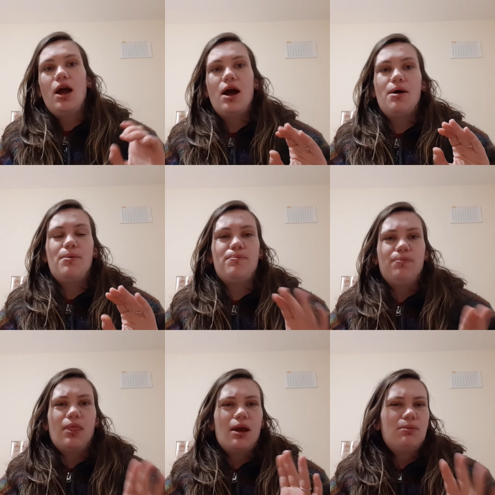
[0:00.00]

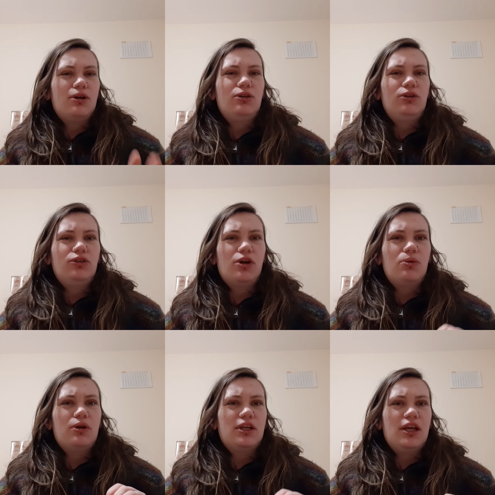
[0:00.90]
Um, I'm not too sure
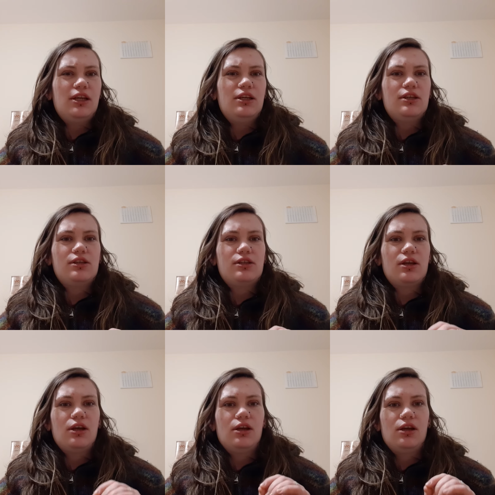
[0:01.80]
what days
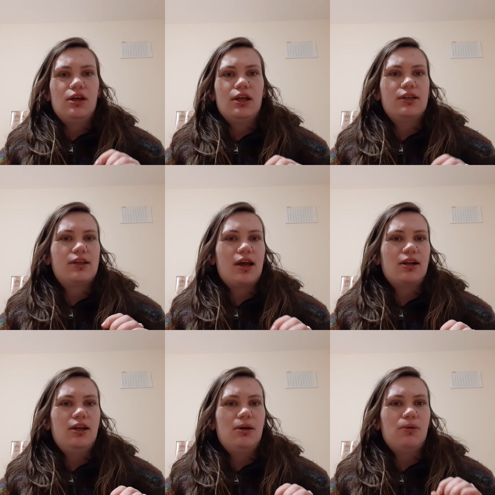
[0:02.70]

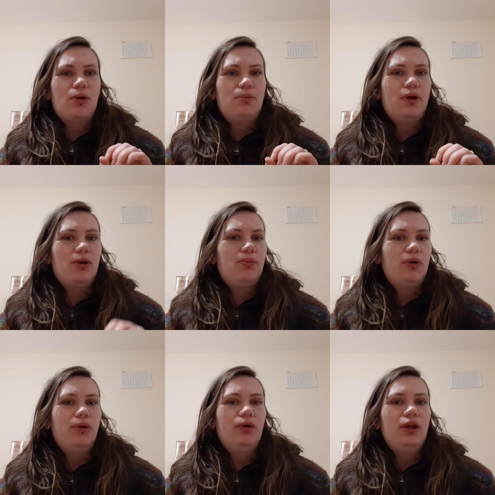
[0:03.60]
exactly I'm going to be
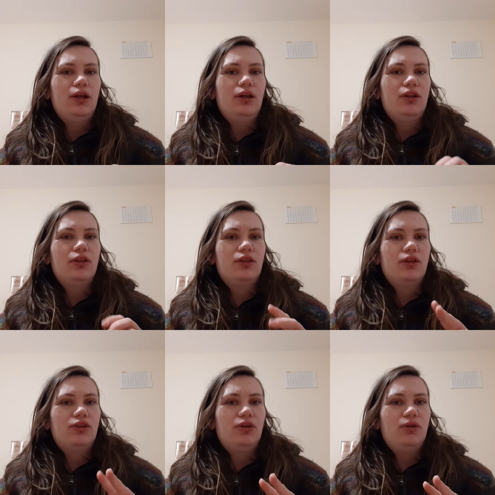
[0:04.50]
uploading
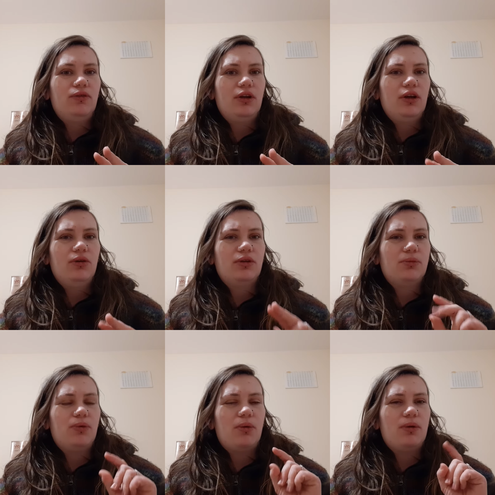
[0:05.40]
the two videos,
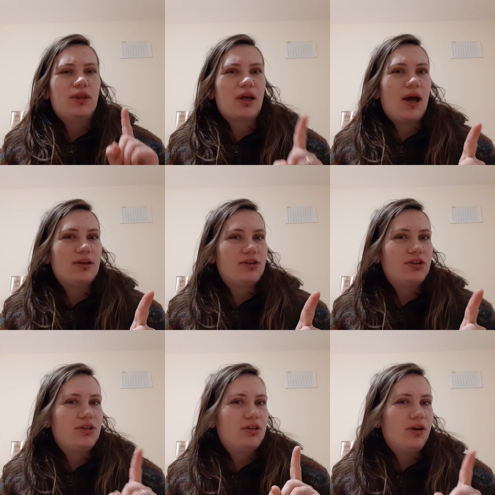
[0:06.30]
but probably the cash
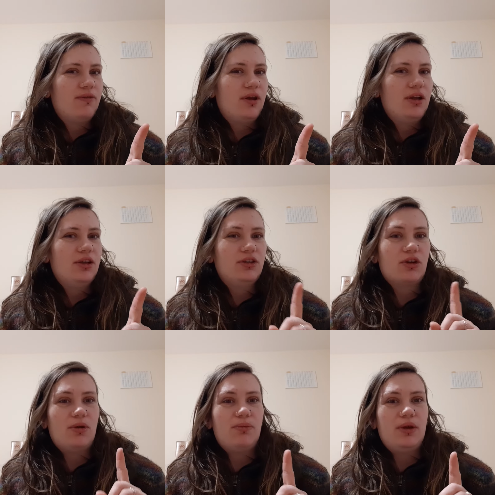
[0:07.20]
stuffing is
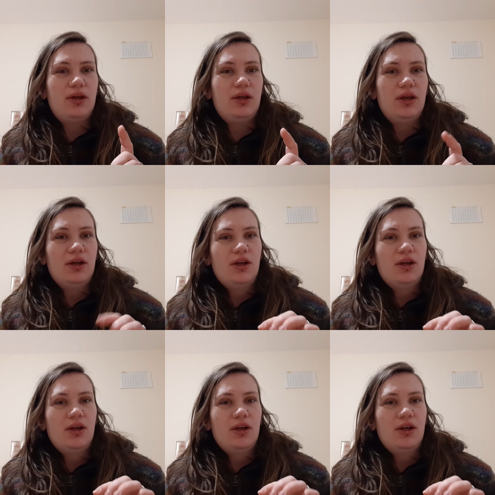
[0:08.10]
going to be